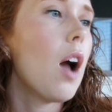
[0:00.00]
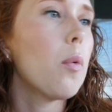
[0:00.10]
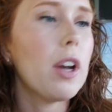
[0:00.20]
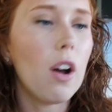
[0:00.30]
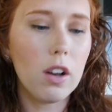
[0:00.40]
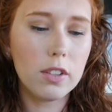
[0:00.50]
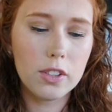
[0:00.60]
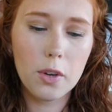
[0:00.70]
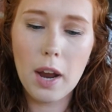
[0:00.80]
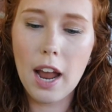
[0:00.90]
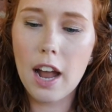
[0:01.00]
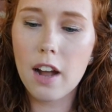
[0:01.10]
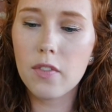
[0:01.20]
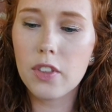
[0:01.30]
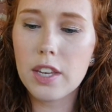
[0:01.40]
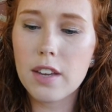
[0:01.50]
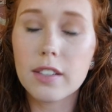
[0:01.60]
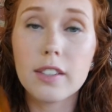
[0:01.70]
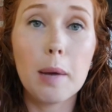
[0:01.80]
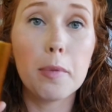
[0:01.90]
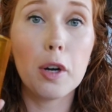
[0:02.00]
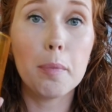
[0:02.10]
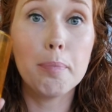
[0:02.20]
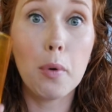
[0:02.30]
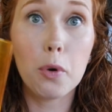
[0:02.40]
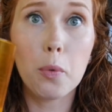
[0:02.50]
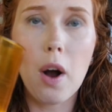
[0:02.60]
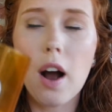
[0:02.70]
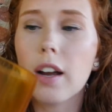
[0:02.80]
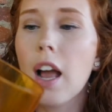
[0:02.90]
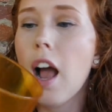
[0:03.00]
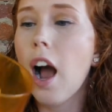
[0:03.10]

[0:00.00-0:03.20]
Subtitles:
We also have the Summer Boardwalk.